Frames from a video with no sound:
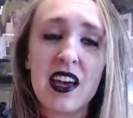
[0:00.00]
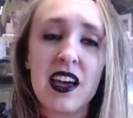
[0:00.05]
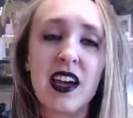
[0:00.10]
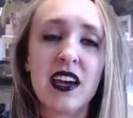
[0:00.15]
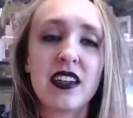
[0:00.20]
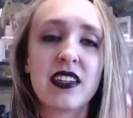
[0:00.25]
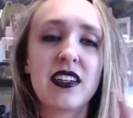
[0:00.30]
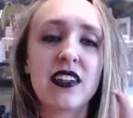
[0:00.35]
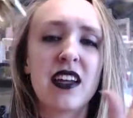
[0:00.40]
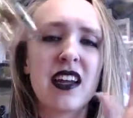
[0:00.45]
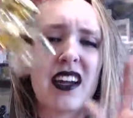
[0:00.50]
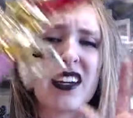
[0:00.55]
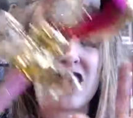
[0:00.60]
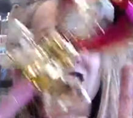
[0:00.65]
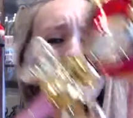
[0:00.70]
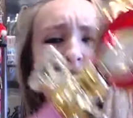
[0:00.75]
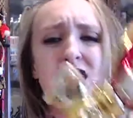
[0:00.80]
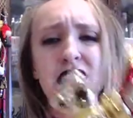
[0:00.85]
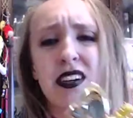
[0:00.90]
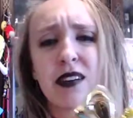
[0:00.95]
I didn't
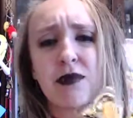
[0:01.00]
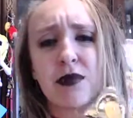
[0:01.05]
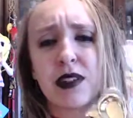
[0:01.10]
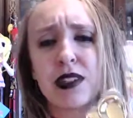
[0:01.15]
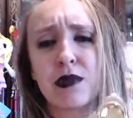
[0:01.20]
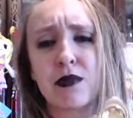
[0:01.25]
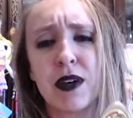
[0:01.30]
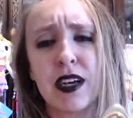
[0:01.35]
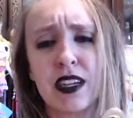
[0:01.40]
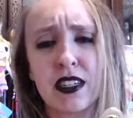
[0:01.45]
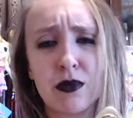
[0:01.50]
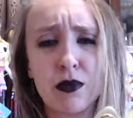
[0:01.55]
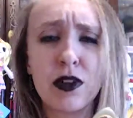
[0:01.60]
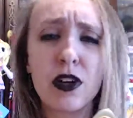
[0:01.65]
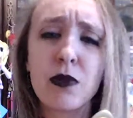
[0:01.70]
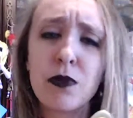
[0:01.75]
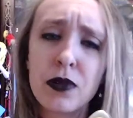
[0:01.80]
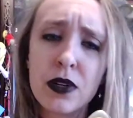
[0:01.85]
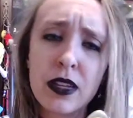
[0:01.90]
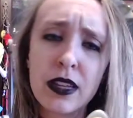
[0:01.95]
actually look up the specs, but
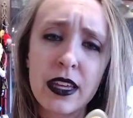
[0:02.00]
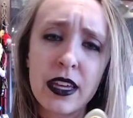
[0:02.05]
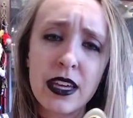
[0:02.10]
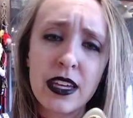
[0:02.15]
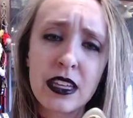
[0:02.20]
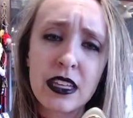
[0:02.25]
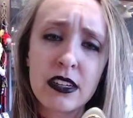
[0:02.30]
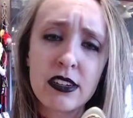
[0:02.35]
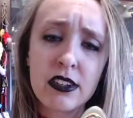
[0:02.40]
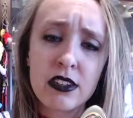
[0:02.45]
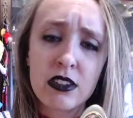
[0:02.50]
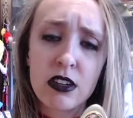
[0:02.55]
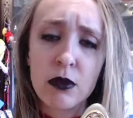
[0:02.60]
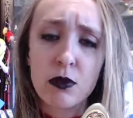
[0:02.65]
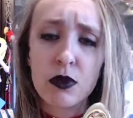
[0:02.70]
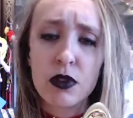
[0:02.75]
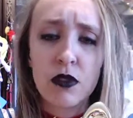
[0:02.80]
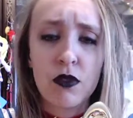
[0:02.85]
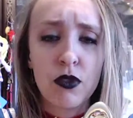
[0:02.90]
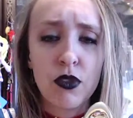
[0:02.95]
I'll put a link in the
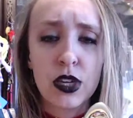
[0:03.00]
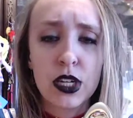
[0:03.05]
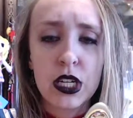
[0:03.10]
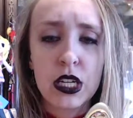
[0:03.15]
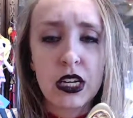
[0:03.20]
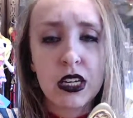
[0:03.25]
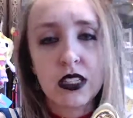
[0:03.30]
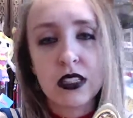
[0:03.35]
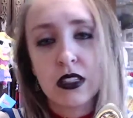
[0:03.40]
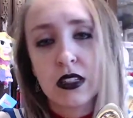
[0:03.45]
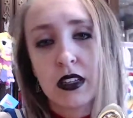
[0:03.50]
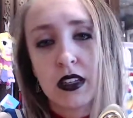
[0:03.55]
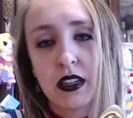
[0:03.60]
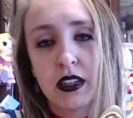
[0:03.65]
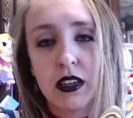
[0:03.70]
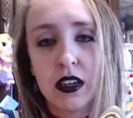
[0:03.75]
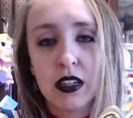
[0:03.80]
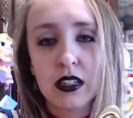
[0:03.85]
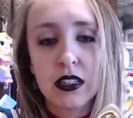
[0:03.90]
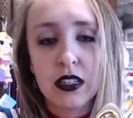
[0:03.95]
description for you guys so that
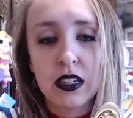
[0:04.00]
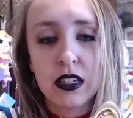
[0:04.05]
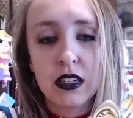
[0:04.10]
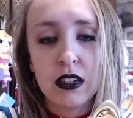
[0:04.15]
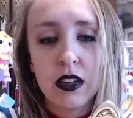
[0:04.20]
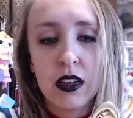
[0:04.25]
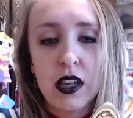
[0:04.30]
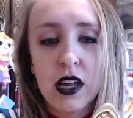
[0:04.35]
you guys can